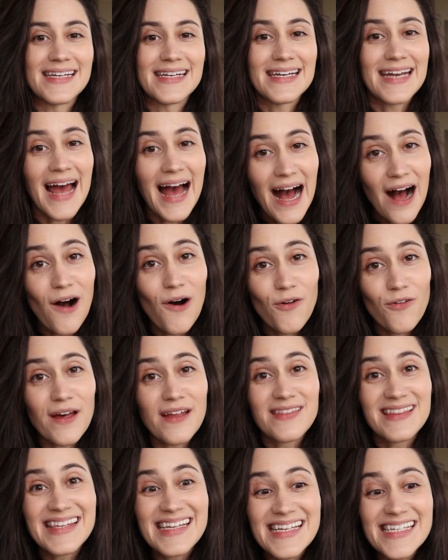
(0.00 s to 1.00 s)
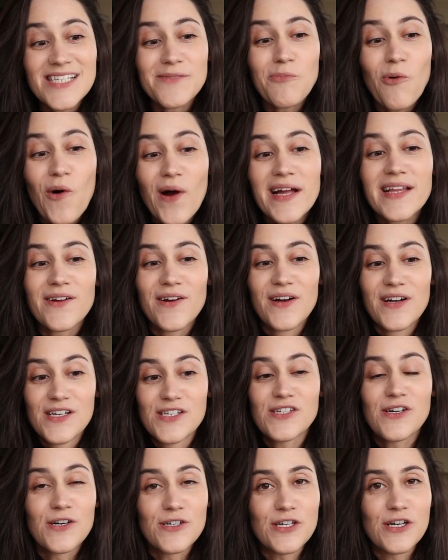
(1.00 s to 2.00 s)
now at this point, they're going to
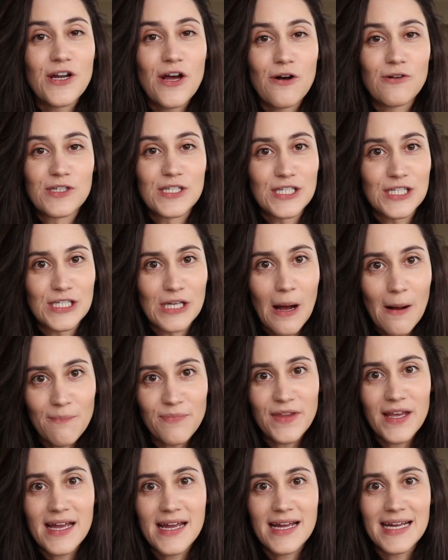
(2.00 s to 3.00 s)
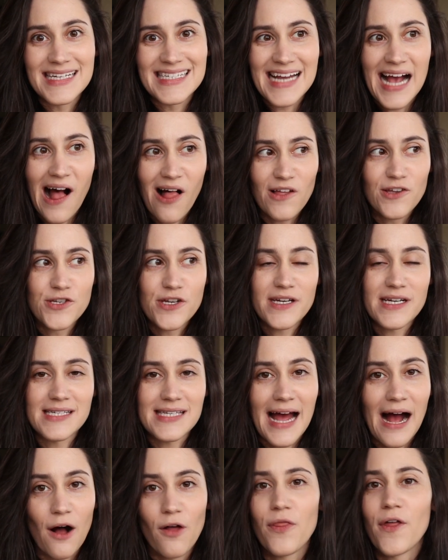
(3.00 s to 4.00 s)
start to know something intelligent is
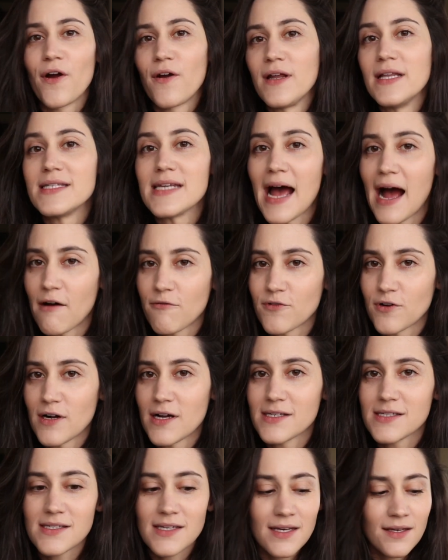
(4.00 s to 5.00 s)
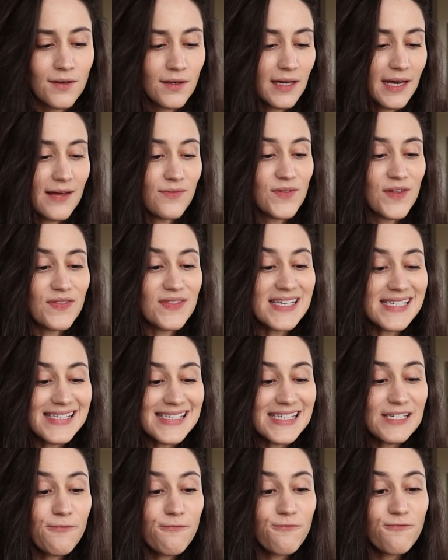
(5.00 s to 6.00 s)
out there and it's after us. And then this
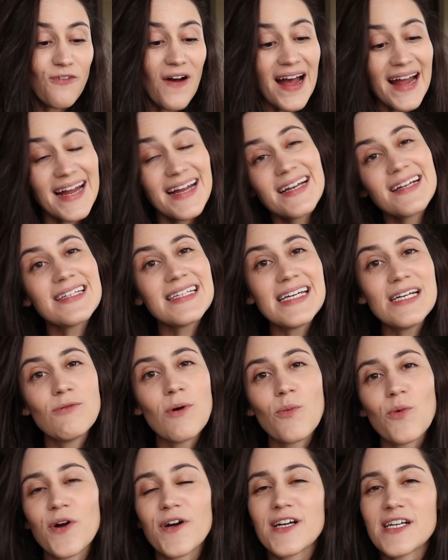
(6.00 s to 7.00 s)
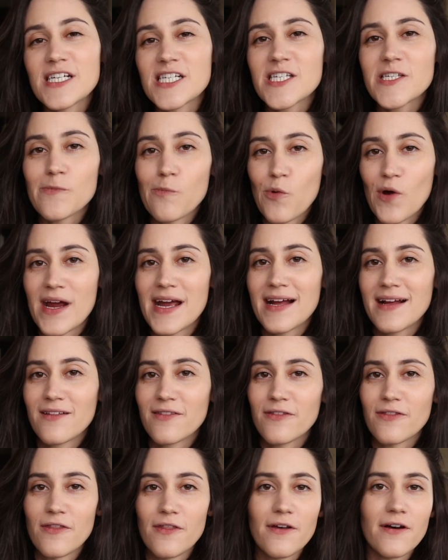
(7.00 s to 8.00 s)
is finally when we're going to
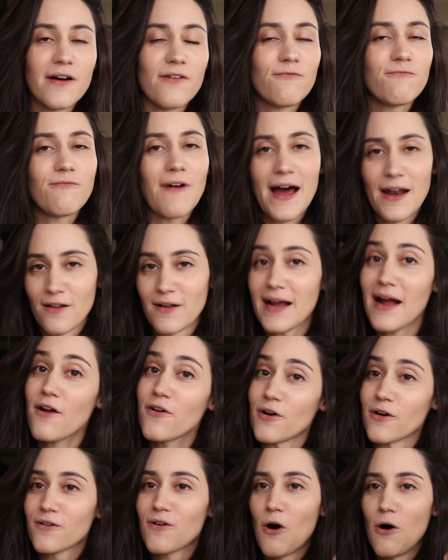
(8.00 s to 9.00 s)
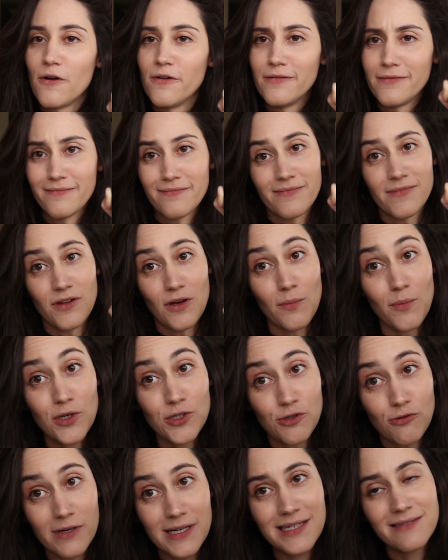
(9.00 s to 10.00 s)
spring the final encounter called the
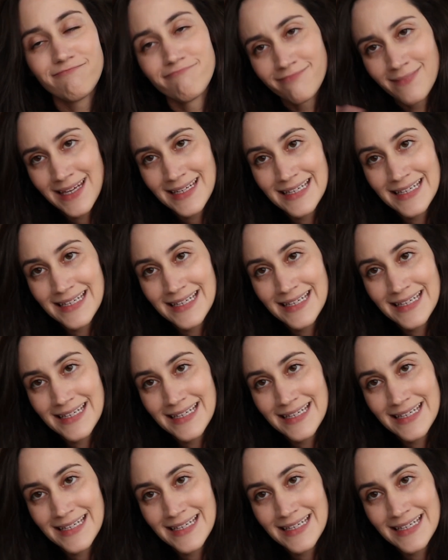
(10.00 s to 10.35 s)
butchery,